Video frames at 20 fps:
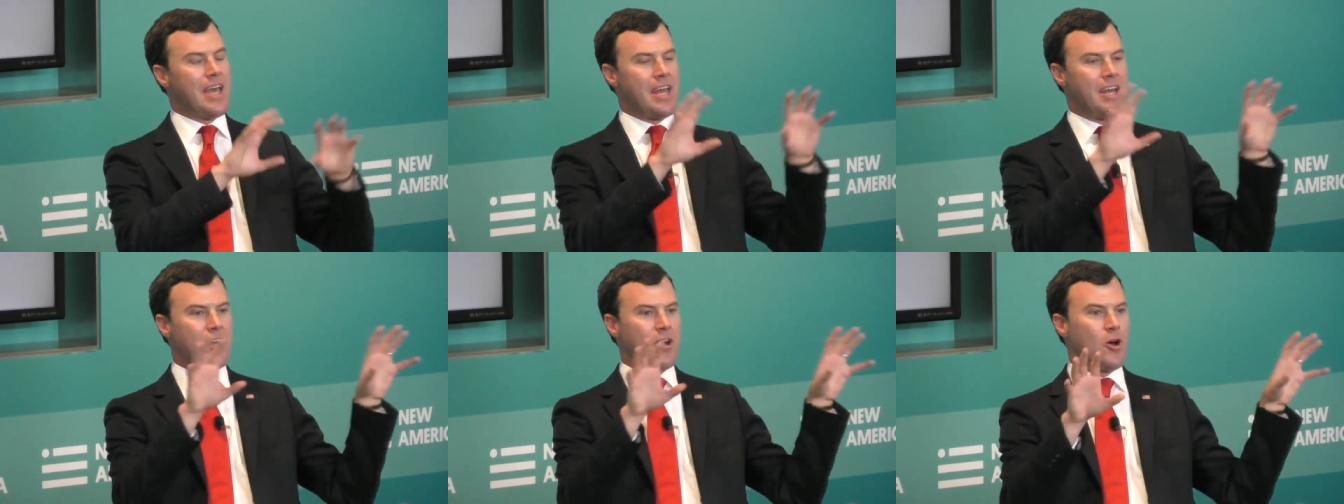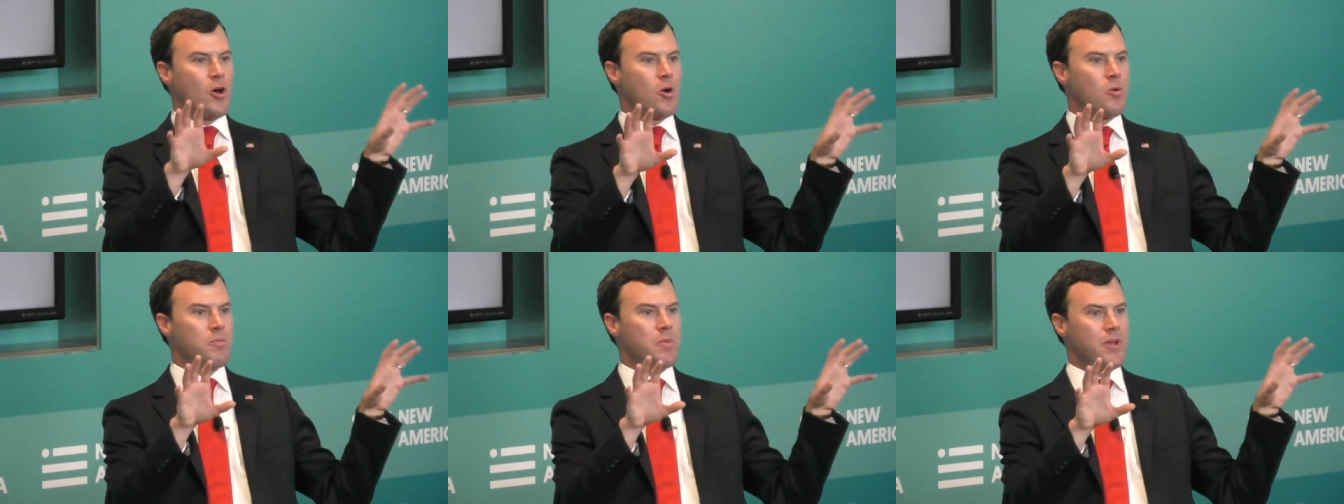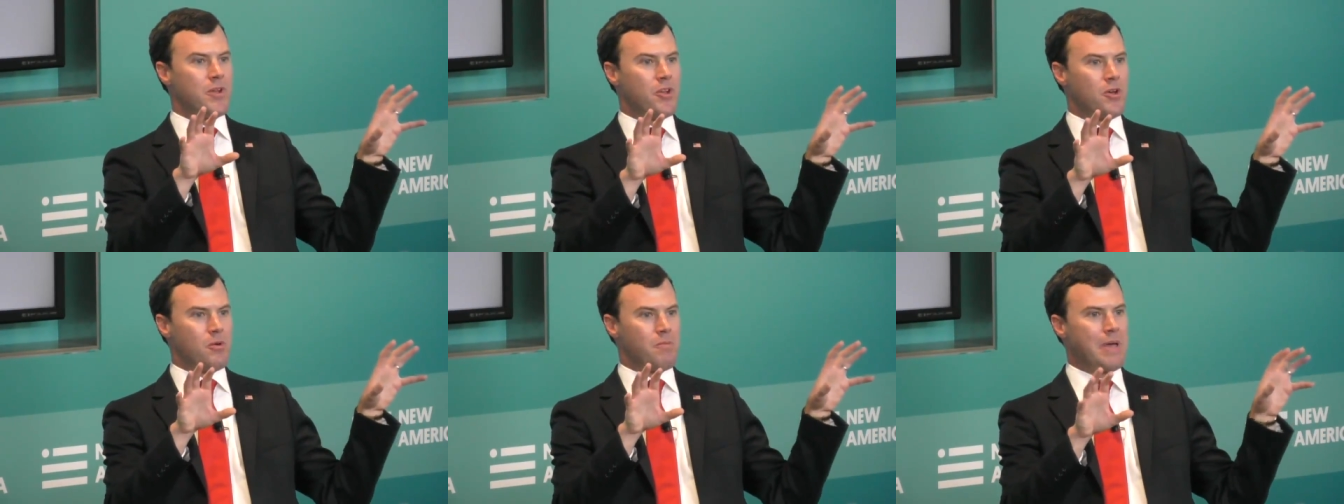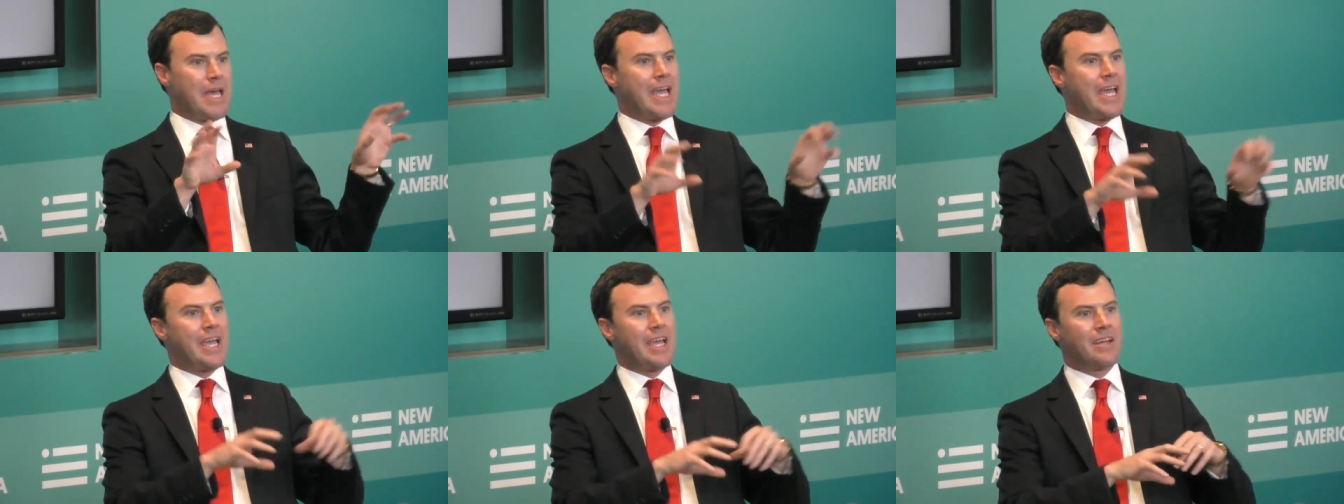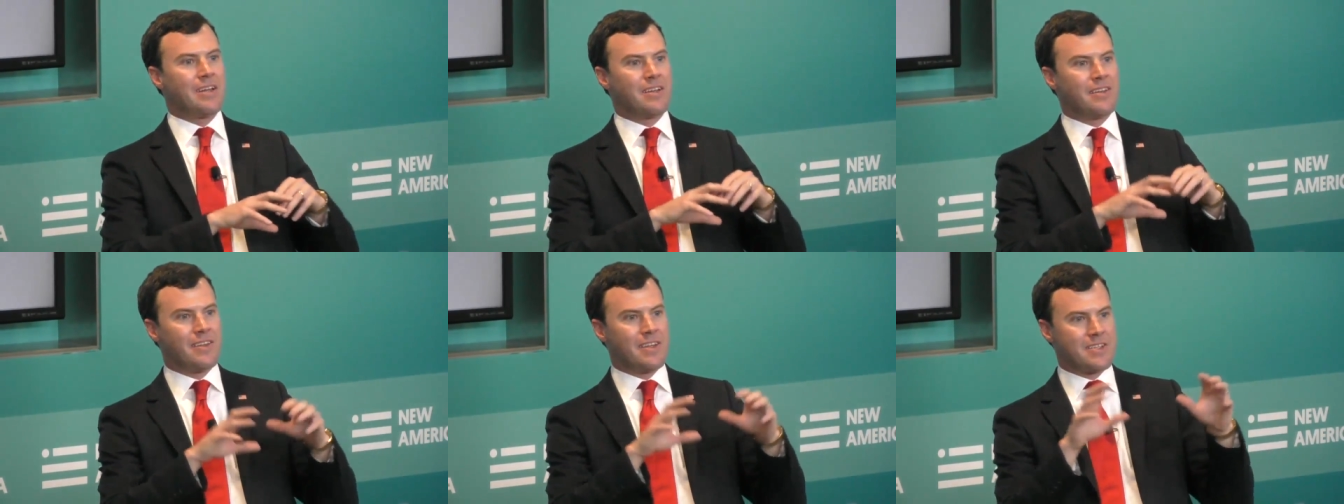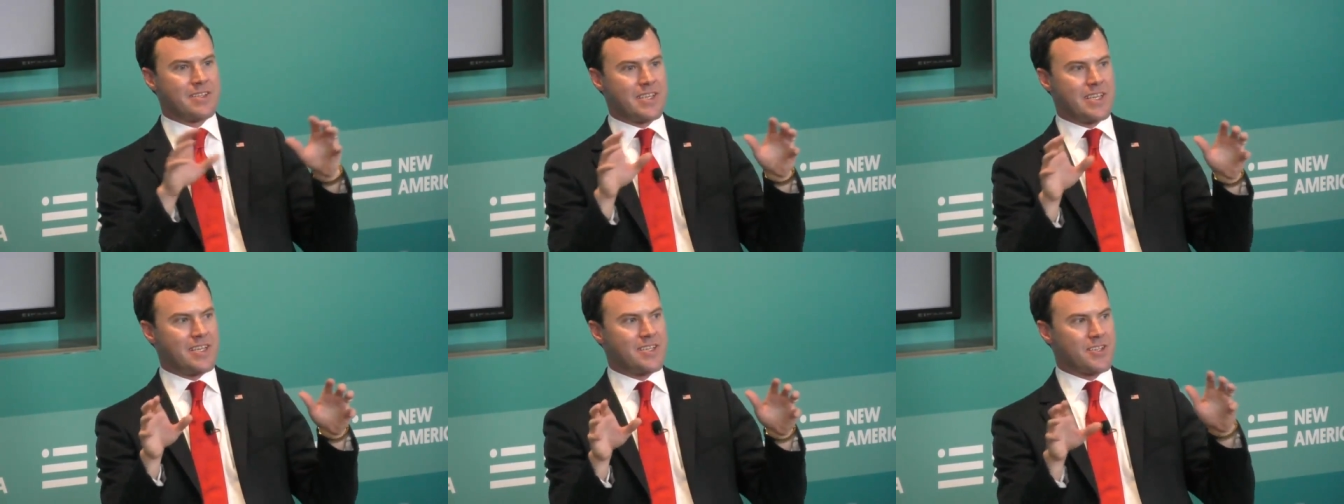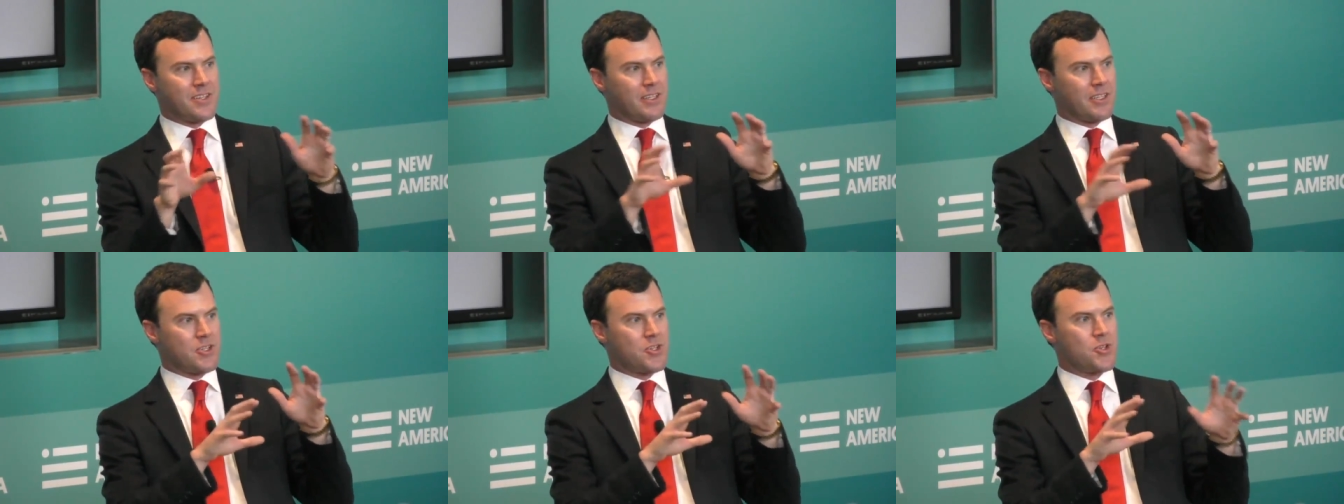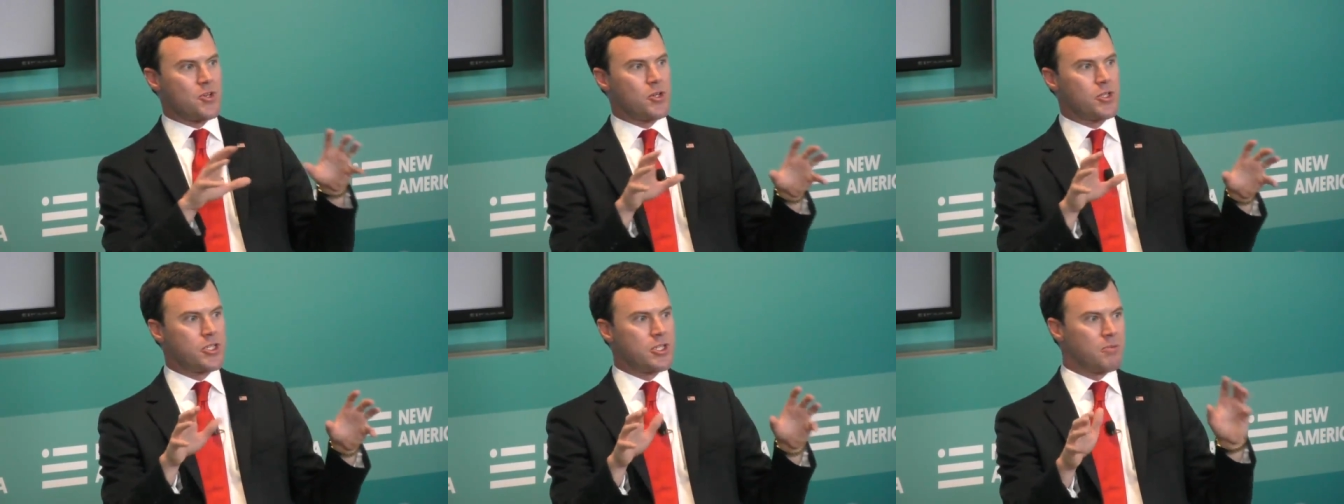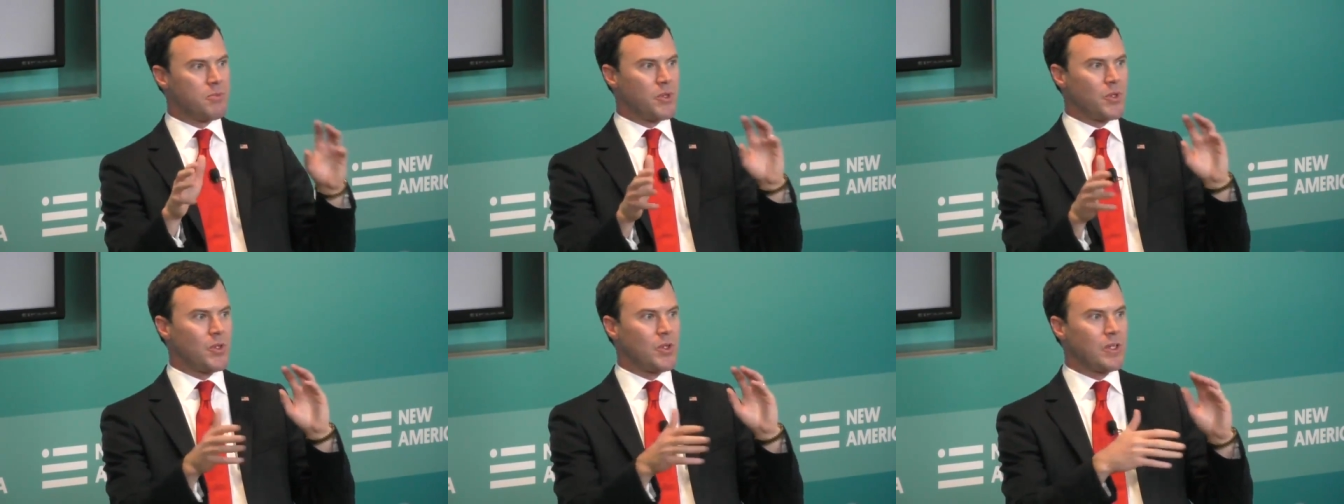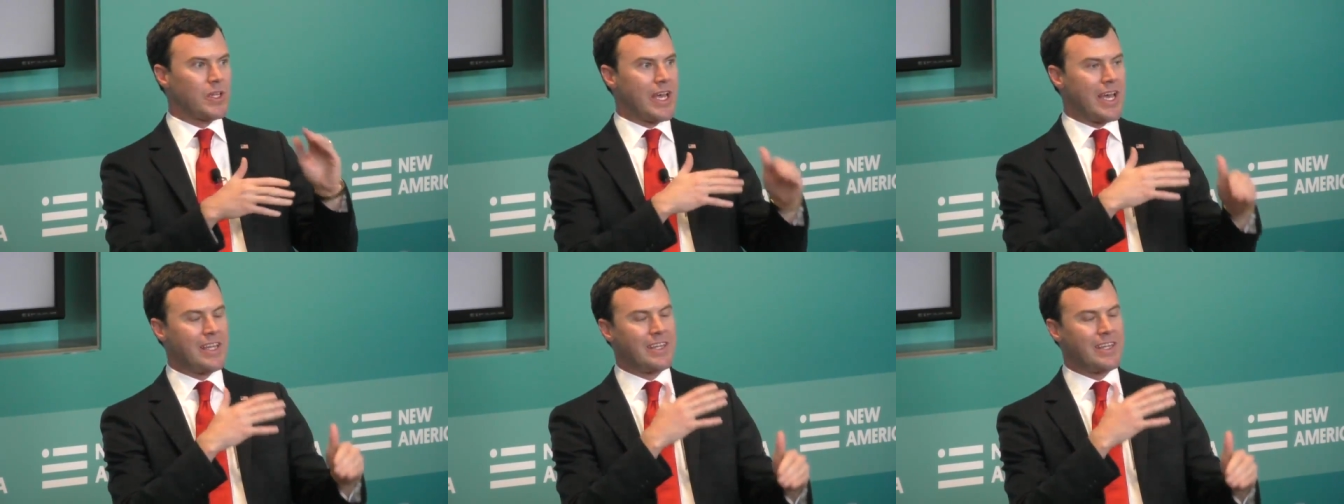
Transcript: in an open domain that's easily searchable,